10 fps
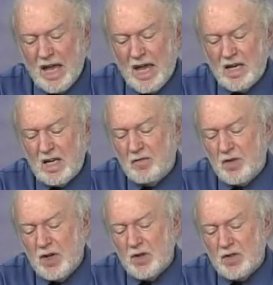And he
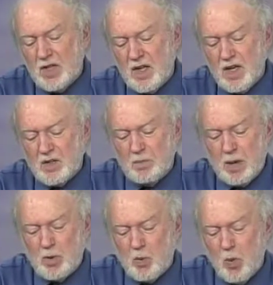figures he has
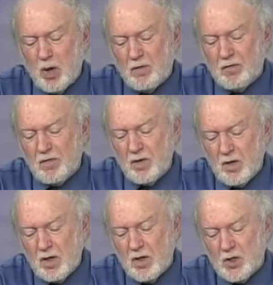maybe one of,
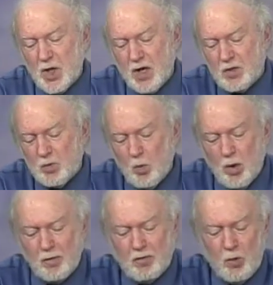in a chance,
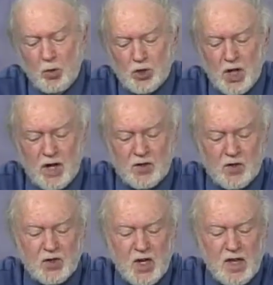one of four
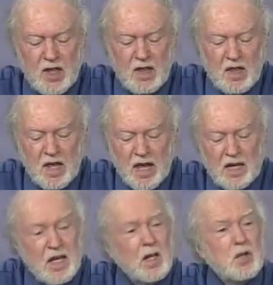chances, and
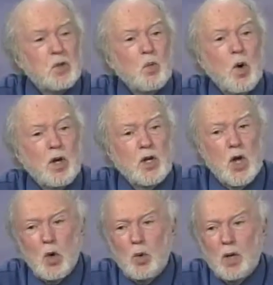he doesn't want to
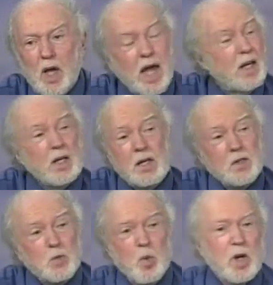know. And he
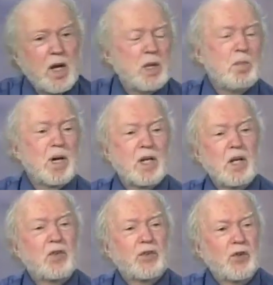doesn't want anybody
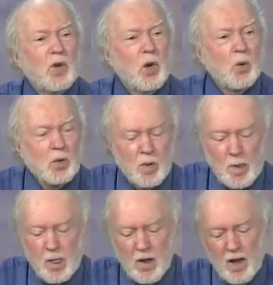else to know.
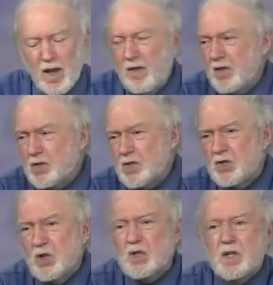And this
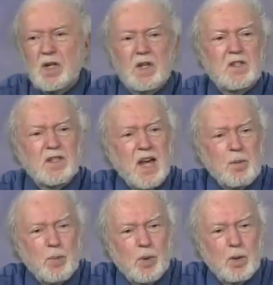is just an
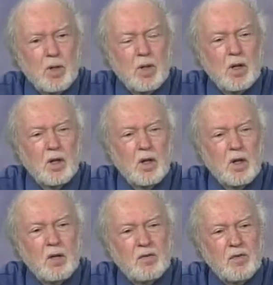example
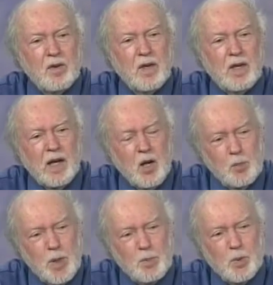of how
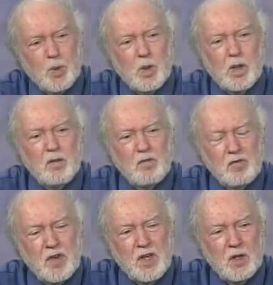people
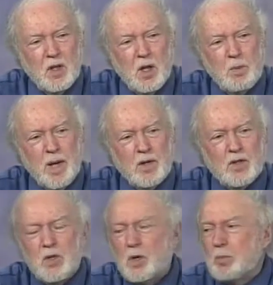feel about
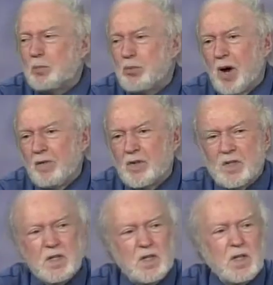certain
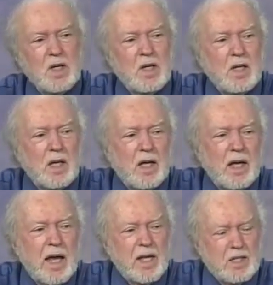privacy
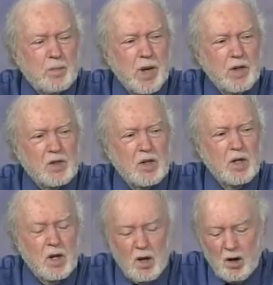aspects
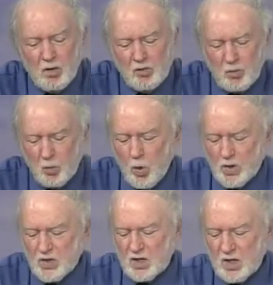of
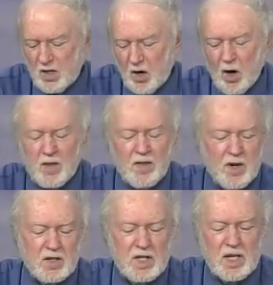what's on
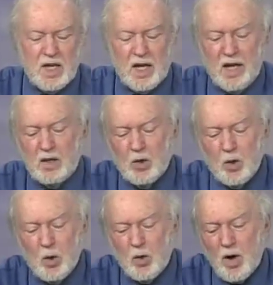their D N A
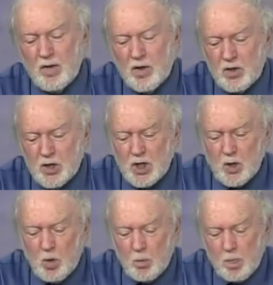or on their
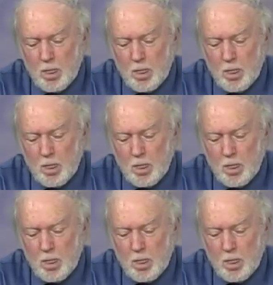genome.